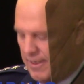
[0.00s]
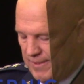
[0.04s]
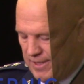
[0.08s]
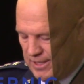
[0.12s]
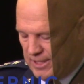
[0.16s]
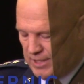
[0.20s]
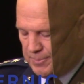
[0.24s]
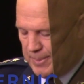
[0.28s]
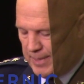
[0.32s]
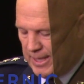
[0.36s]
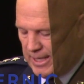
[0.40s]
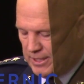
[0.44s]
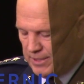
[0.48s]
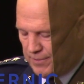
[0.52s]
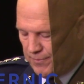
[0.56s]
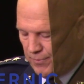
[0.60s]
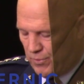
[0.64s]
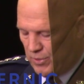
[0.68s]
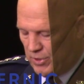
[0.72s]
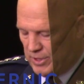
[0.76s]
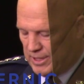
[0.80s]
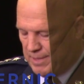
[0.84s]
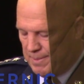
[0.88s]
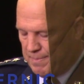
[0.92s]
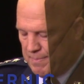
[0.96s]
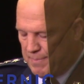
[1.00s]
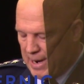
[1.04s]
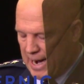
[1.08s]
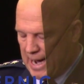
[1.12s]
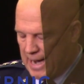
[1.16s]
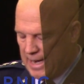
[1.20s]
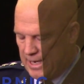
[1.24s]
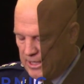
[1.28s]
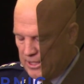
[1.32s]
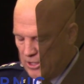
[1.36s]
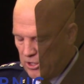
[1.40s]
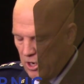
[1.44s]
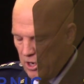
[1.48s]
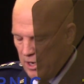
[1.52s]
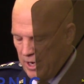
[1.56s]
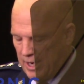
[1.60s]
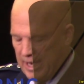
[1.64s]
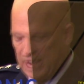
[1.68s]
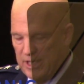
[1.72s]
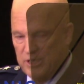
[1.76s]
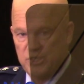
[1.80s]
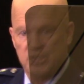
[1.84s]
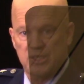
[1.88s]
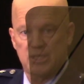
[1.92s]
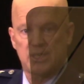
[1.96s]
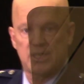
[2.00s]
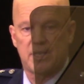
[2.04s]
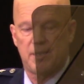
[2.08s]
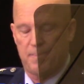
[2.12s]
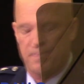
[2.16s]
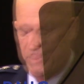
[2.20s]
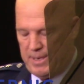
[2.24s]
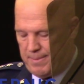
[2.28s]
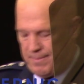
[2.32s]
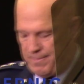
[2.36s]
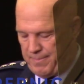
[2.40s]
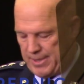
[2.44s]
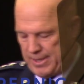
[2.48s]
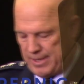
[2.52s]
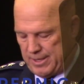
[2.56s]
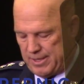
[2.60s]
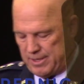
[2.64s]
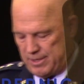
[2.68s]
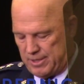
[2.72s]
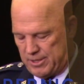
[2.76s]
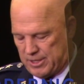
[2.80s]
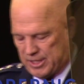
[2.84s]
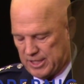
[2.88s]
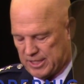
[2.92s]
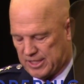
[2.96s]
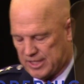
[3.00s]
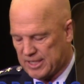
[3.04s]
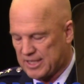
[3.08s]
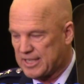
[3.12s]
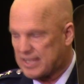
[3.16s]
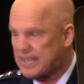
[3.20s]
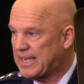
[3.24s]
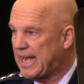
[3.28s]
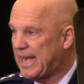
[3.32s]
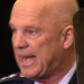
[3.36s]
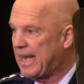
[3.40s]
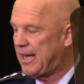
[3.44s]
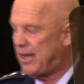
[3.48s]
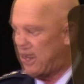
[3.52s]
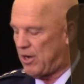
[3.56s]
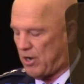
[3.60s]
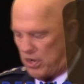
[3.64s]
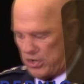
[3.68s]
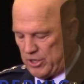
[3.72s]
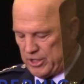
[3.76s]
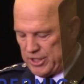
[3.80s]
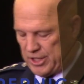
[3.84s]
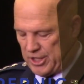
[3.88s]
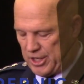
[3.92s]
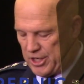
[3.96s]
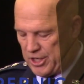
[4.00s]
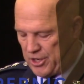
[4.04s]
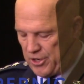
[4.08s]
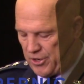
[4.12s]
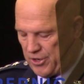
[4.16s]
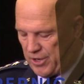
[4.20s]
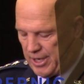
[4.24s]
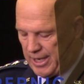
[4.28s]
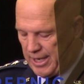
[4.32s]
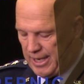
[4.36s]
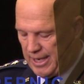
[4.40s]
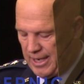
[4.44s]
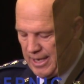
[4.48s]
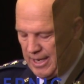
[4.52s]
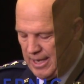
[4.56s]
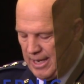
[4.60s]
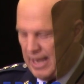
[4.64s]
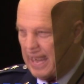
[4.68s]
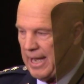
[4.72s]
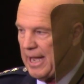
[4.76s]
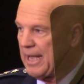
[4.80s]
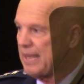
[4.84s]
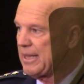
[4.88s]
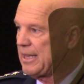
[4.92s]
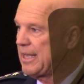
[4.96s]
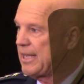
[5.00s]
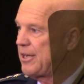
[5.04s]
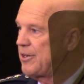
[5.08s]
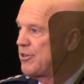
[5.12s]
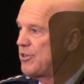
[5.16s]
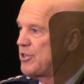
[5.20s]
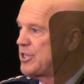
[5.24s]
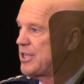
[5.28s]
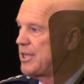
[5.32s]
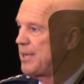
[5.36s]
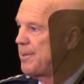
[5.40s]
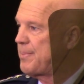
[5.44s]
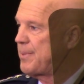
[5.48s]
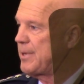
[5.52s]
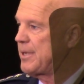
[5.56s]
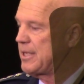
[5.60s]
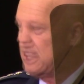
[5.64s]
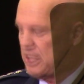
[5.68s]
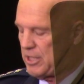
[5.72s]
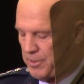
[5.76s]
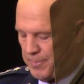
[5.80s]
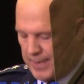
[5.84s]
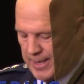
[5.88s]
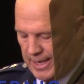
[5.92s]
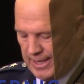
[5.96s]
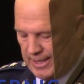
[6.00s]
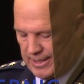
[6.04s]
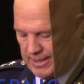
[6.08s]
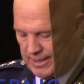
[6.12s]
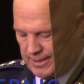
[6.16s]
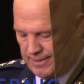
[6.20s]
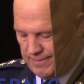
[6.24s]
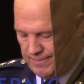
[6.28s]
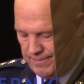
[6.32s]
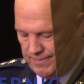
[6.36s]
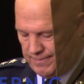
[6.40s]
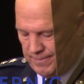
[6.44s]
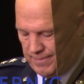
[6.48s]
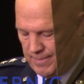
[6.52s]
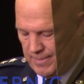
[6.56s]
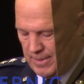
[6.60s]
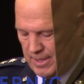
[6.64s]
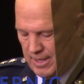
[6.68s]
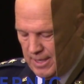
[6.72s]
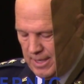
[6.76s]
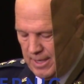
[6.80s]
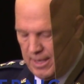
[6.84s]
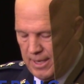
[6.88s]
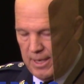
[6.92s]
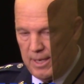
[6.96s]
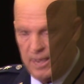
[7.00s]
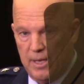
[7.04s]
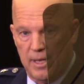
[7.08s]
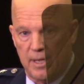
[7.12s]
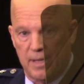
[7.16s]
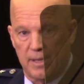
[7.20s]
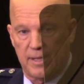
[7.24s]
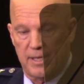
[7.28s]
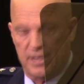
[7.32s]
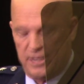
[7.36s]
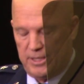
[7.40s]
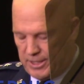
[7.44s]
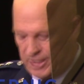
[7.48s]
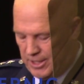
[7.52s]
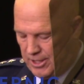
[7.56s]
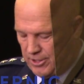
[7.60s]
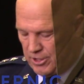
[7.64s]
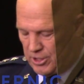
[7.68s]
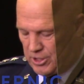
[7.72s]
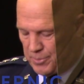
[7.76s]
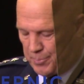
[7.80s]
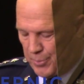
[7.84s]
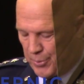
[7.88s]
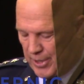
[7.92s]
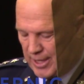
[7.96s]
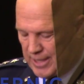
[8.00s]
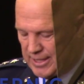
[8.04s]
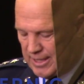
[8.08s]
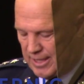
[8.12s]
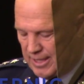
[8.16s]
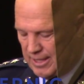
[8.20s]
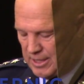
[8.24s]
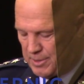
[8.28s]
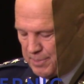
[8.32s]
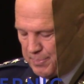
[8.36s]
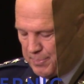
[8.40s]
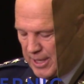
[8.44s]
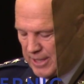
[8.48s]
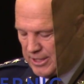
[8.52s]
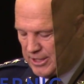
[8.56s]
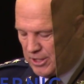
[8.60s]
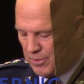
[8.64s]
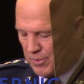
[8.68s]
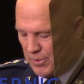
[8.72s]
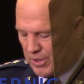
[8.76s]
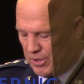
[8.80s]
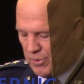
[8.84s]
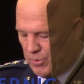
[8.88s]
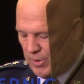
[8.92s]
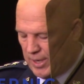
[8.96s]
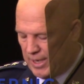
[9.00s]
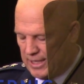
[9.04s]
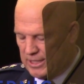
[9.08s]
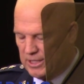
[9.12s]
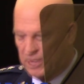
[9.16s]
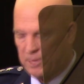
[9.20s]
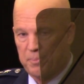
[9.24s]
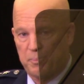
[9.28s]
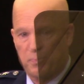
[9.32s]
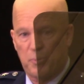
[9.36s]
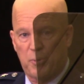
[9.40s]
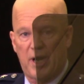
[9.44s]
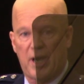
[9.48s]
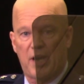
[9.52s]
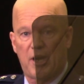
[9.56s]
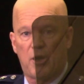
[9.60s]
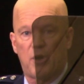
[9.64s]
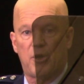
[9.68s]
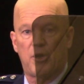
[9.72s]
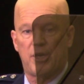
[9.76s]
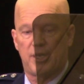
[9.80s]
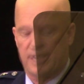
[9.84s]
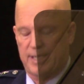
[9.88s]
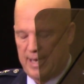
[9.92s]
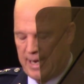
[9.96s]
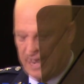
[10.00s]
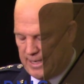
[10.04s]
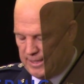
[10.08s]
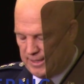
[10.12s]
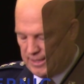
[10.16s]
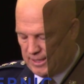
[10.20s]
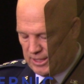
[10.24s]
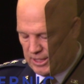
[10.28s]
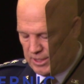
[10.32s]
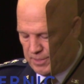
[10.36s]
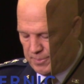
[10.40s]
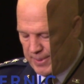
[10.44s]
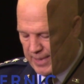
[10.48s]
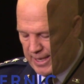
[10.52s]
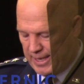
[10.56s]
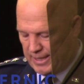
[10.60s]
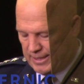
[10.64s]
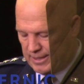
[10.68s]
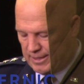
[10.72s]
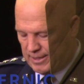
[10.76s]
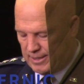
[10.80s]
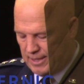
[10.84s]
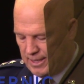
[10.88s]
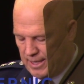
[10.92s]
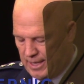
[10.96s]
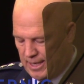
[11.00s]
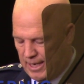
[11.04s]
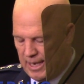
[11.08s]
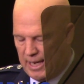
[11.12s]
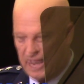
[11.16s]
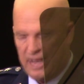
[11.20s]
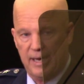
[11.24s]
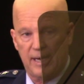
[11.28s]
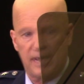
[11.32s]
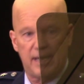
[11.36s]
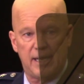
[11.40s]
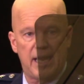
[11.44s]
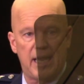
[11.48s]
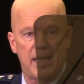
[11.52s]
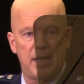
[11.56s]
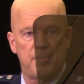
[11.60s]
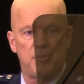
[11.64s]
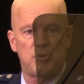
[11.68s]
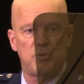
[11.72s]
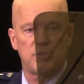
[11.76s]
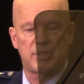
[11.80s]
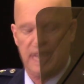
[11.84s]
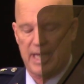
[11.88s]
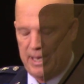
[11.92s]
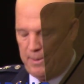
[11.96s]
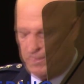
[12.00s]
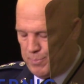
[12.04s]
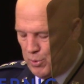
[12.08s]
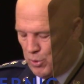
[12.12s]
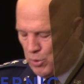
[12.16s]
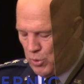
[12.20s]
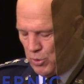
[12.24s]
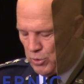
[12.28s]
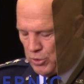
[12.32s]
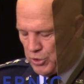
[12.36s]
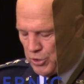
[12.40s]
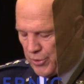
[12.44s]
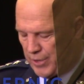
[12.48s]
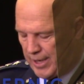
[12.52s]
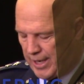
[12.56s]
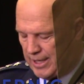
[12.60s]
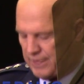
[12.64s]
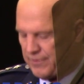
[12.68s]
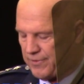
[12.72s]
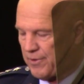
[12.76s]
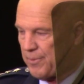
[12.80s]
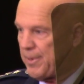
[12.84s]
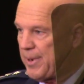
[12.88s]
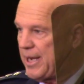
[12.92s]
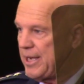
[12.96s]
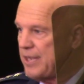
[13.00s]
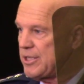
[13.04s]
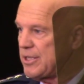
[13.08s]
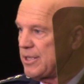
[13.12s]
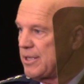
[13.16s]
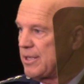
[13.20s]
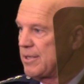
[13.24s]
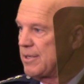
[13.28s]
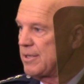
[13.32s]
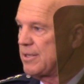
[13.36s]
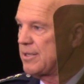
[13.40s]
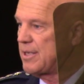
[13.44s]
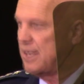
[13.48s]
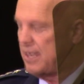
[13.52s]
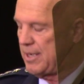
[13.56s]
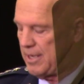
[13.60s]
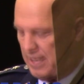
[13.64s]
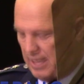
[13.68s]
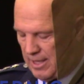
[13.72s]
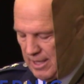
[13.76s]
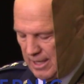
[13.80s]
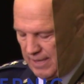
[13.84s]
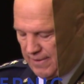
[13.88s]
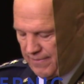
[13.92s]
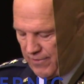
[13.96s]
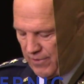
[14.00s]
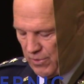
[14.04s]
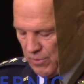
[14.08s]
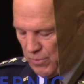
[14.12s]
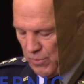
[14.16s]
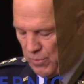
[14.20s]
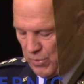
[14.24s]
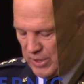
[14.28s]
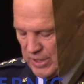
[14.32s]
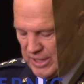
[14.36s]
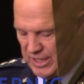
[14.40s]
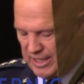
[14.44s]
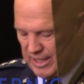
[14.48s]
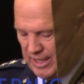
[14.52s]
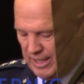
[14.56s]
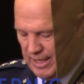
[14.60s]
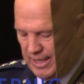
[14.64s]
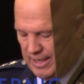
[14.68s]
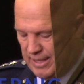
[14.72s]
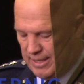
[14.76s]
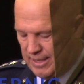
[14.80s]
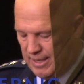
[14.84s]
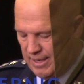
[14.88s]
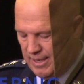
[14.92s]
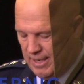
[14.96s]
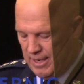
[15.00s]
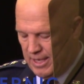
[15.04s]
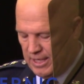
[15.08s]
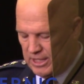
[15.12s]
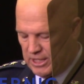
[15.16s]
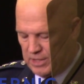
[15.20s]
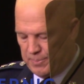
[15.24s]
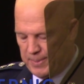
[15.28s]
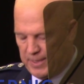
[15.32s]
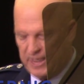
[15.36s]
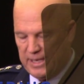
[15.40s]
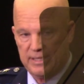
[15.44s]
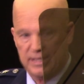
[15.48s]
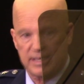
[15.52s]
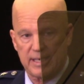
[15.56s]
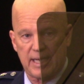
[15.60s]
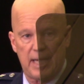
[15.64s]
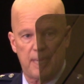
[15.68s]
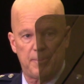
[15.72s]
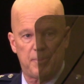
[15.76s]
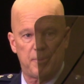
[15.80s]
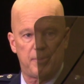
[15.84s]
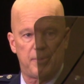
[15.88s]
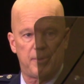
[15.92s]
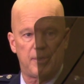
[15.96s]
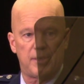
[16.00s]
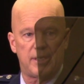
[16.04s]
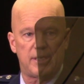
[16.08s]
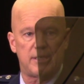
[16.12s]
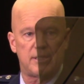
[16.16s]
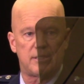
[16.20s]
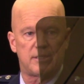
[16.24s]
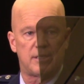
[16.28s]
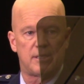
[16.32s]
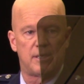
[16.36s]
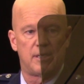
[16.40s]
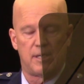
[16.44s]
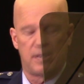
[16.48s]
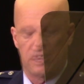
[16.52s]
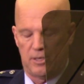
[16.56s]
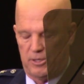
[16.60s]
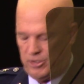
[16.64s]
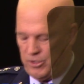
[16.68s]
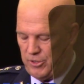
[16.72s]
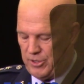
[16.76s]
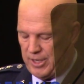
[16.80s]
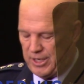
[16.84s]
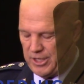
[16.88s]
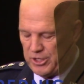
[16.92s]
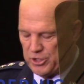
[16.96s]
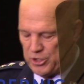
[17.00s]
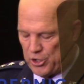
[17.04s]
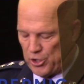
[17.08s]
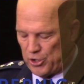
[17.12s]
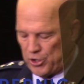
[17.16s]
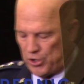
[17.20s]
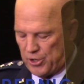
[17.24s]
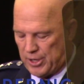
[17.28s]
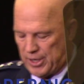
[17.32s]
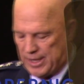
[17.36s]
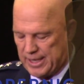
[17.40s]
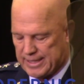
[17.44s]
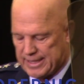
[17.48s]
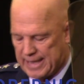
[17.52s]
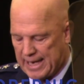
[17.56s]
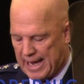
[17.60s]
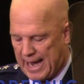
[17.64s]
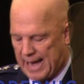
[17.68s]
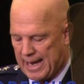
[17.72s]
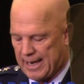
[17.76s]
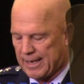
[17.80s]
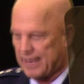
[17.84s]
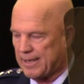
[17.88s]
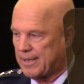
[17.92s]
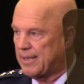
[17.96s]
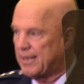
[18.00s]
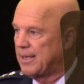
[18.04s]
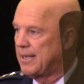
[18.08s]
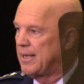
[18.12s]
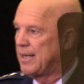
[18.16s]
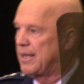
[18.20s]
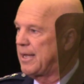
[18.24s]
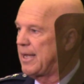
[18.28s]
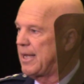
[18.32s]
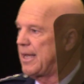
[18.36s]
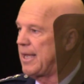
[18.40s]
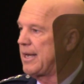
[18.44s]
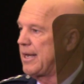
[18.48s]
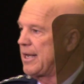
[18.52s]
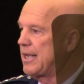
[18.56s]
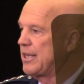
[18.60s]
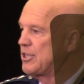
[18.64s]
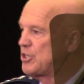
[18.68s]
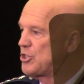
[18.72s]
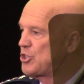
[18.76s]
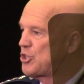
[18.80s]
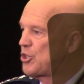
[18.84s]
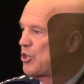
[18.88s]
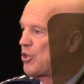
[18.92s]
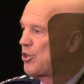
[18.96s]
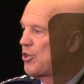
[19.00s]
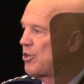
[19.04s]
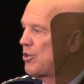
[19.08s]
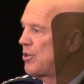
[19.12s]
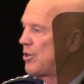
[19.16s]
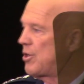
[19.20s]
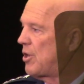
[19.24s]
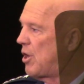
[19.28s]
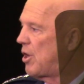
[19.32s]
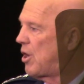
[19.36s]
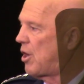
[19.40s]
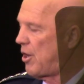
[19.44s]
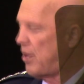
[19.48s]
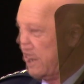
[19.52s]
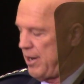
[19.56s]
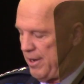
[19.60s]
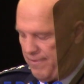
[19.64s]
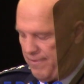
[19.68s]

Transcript: of the Space Force embodies our nation's commitment to sustain our security and leadership in space. This year's President's budget request prioritizes space and enables a bold transformation to deliver resilient space capabilities to deter attack and ensure our